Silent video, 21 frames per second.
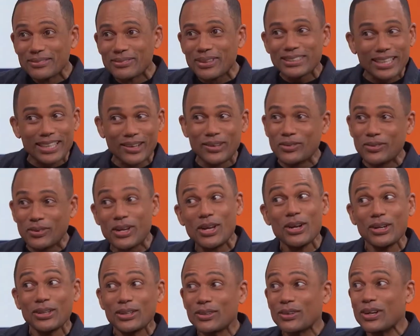What's
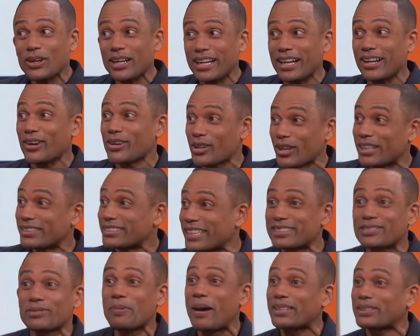yeah. Is
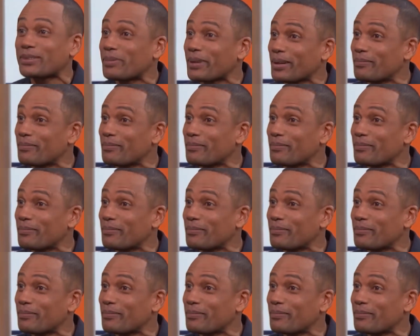this about to